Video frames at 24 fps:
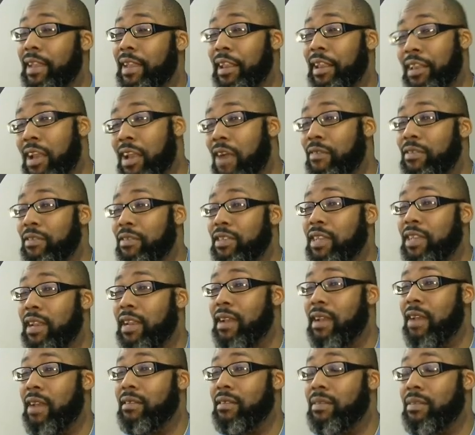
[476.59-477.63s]
Thank y'all for
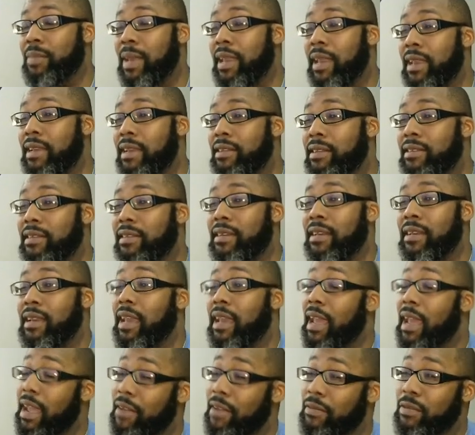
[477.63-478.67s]
checking out the page
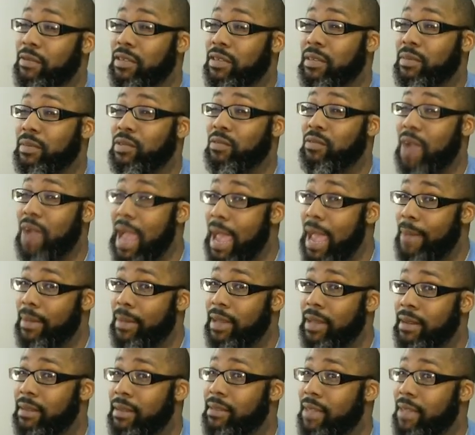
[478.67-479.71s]
and for
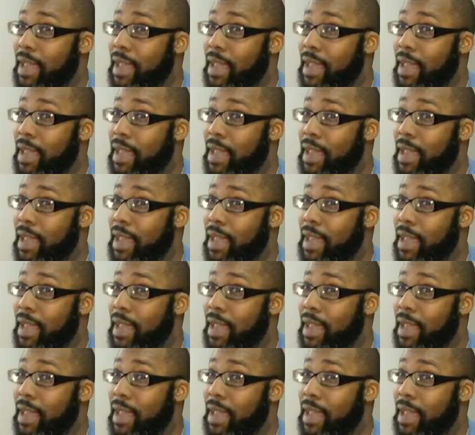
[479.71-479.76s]
subscribing.